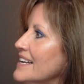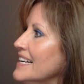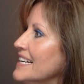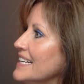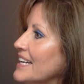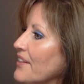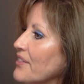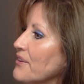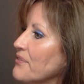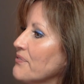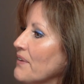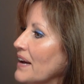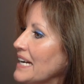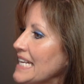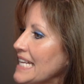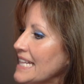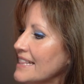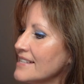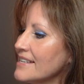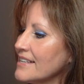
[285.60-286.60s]
Now, the
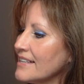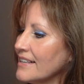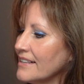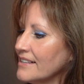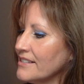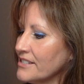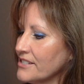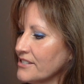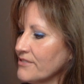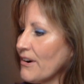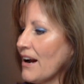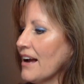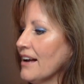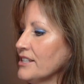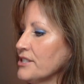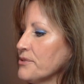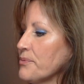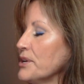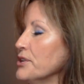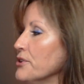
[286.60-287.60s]
funny thing is,
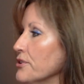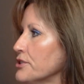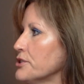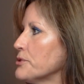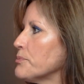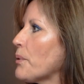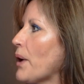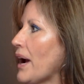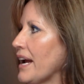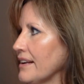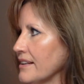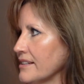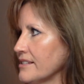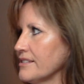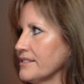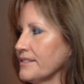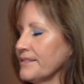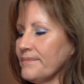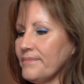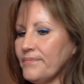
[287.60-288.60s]
right, when you spray
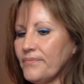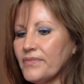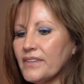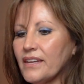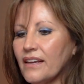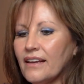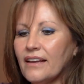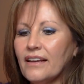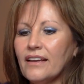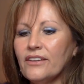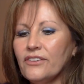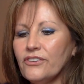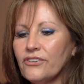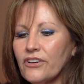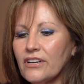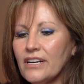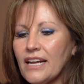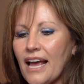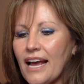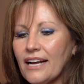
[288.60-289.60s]
it, you're
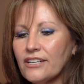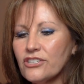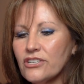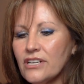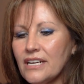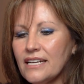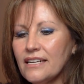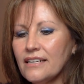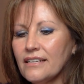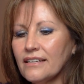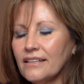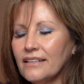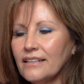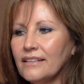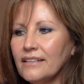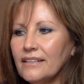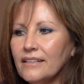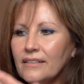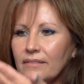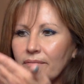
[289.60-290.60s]
going to actually
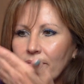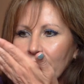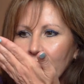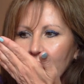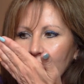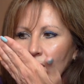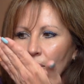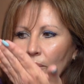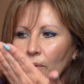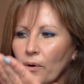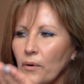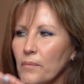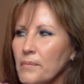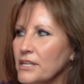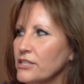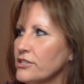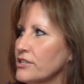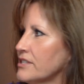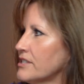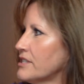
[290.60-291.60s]

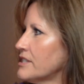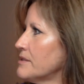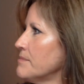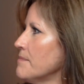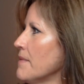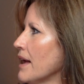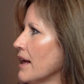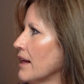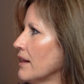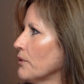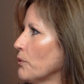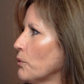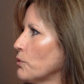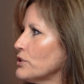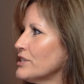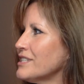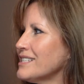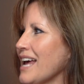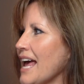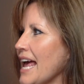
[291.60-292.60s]
almost smell or
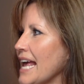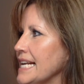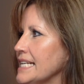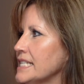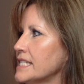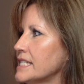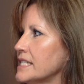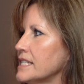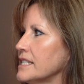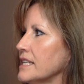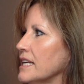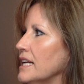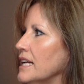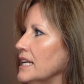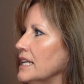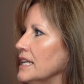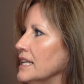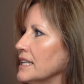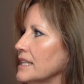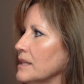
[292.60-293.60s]
taste a
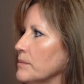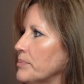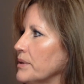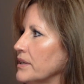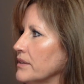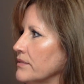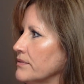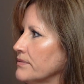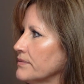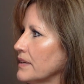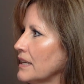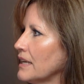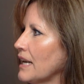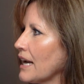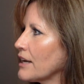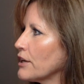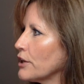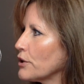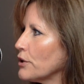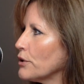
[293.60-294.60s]
little bit of
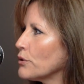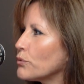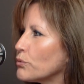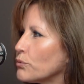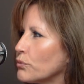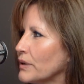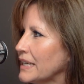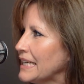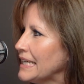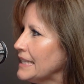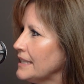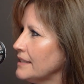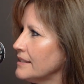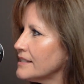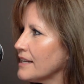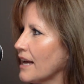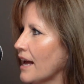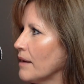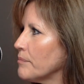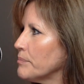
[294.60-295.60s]
like a chlorine
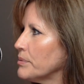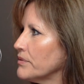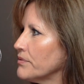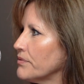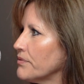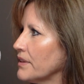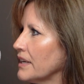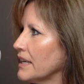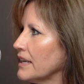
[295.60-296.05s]
type of thing.